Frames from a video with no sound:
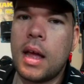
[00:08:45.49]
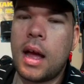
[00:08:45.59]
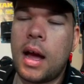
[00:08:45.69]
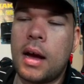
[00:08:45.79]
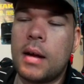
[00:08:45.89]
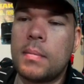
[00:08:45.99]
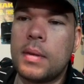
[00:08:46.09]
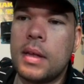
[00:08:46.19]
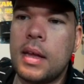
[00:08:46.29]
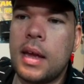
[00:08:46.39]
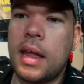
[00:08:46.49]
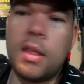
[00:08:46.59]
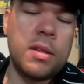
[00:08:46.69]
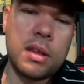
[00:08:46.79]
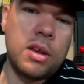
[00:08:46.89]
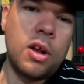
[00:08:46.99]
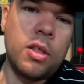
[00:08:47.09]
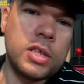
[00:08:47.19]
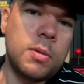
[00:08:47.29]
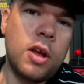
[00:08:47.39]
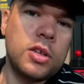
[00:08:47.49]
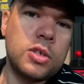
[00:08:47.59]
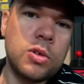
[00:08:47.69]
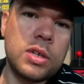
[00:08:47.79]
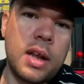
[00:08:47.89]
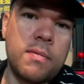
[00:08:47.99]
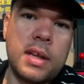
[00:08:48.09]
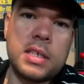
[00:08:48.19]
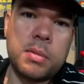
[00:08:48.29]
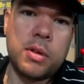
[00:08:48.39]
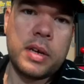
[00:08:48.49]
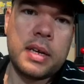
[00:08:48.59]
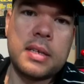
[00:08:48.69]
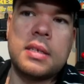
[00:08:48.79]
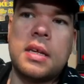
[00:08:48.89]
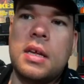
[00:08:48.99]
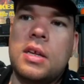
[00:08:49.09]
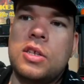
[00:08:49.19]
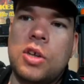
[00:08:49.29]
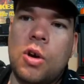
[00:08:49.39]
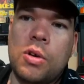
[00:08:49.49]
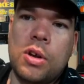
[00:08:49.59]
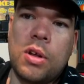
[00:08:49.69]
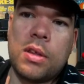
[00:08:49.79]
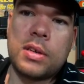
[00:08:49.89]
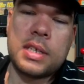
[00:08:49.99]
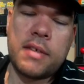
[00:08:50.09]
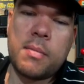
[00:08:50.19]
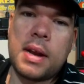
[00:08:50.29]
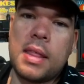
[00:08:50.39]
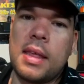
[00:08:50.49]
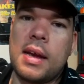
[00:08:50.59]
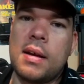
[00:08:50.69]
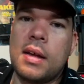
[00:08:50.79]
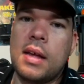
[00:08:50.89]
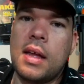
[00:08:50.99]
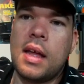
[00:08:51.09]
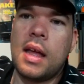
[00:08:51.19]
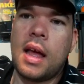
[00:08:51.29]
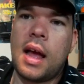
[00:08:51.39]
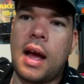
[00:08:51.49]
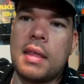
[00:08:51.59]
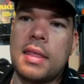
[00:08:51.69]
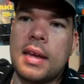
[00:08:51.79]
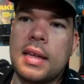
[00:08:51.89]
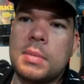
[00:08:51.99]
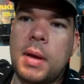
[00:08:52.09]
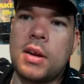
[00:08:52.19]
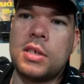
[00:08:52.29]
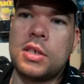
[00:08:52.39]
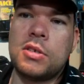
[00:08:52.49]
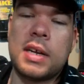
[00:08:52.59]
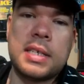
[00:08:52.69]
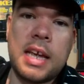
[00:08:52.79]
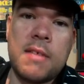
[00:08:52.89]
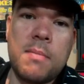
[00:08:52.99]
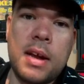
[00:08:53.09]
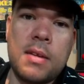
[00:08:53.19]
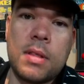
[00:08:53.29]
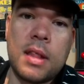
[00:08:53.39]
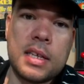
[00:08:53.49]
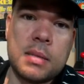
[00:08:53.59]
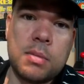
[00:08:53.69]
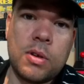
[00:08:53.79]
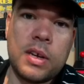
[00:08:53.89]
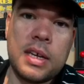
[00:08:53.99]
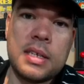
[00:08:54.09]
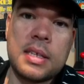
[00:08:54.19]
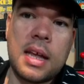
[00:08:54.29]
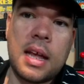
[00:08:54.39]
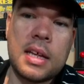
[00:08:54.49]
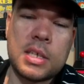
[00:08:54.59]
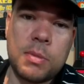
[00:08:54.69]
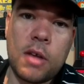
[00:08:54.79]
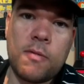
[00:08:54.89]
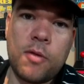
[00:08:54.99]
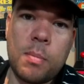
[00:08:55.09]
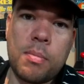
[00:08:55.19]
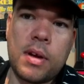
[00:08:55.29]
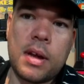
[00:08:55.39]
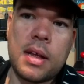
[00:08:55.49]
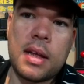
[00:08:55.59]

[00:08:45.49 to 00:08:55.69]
Um, and then you know the smaller stores have less employees, so you know they're saving money there. I think it's better to try to save money with less employees, a smaller footprint,